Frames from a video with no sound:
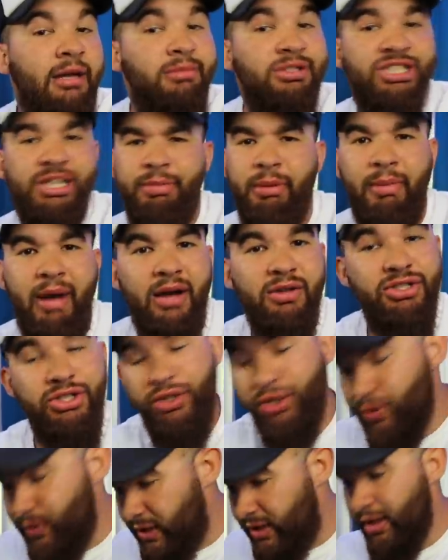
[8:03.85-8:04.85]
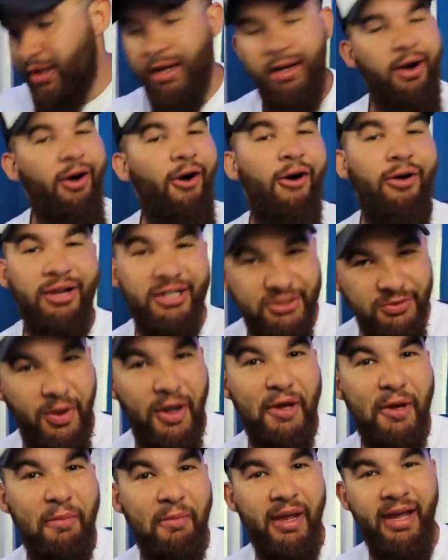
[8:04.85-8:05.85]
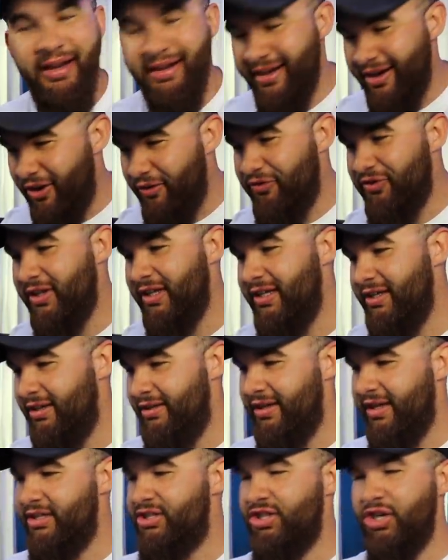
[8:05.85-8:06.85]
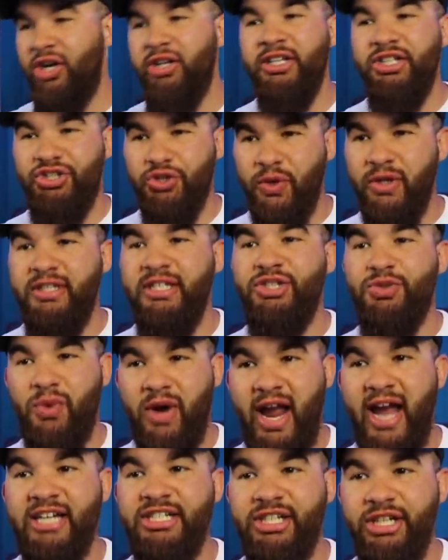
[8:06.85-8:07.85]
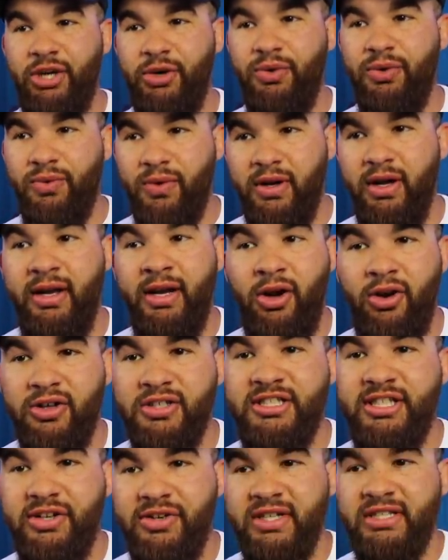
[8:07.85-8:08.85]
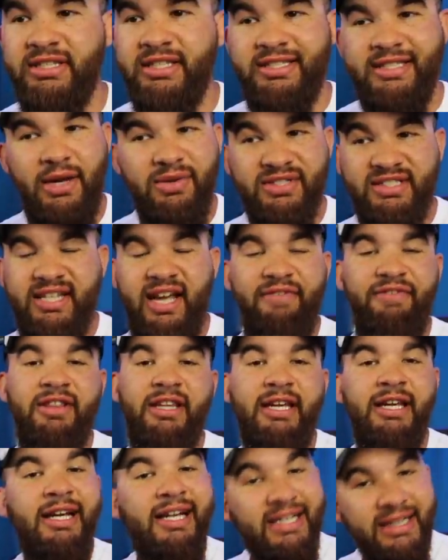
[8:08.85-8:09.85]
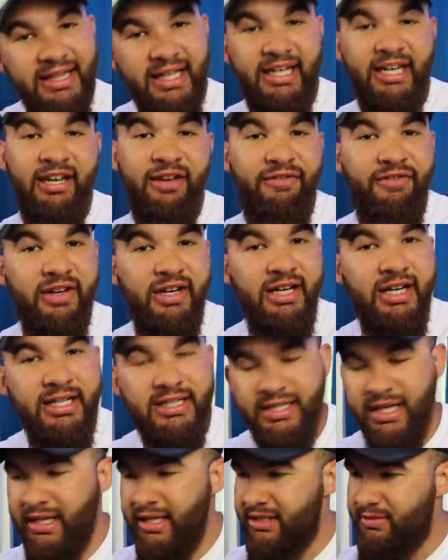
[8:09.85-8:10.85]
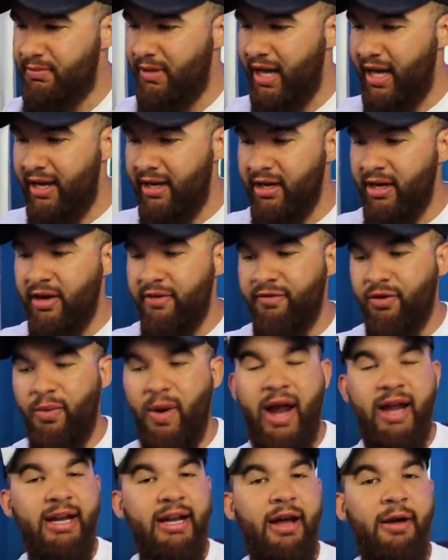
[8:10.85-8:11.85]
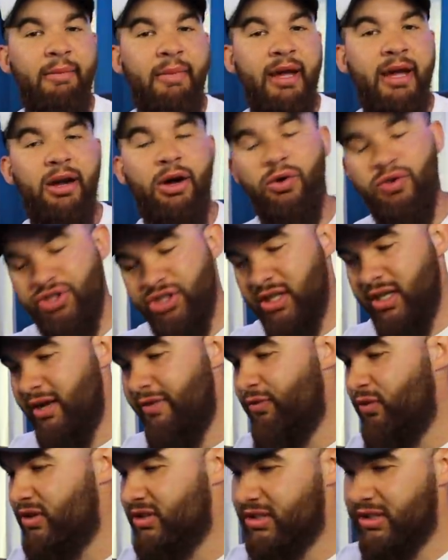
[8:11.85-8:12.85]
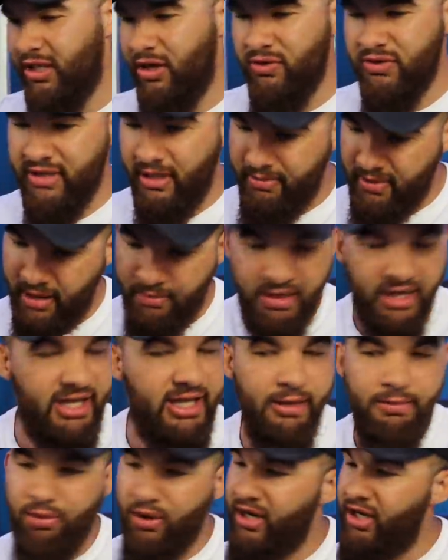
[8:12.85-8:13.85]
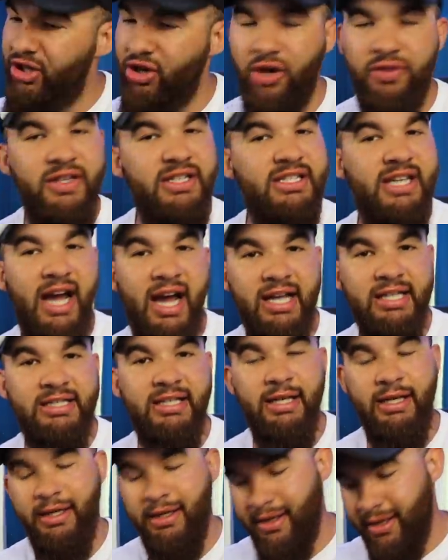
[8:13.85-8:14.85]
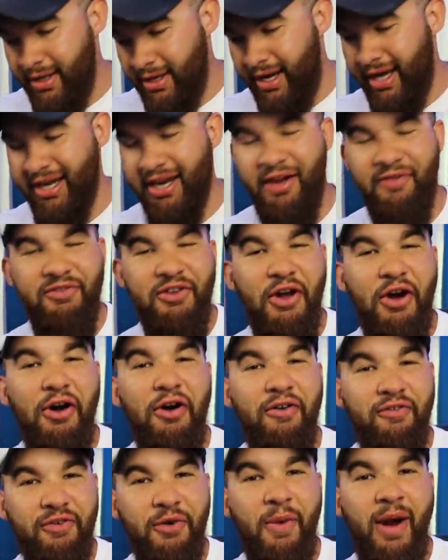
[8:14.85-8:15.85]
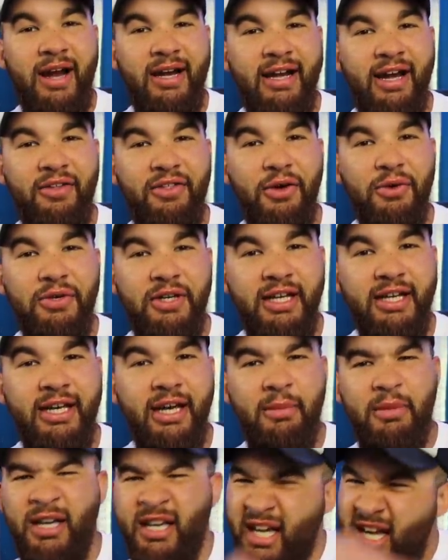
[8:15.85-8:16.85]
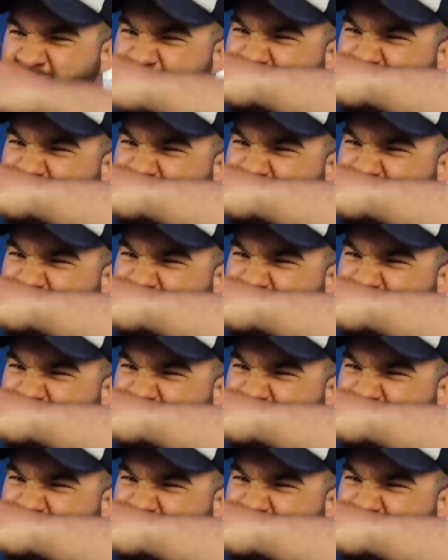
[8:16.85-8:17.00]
them, ship them out to you, and all is well, man. Hopefully that y'all enjoyed this reaction, though. In all seriousness, that was definitely Liddy Infinity titties. But hey, for right now, man, hold your loved ones close. I'm gonna keep bringing y'all this content. I love y'all. For right now, though, dgibby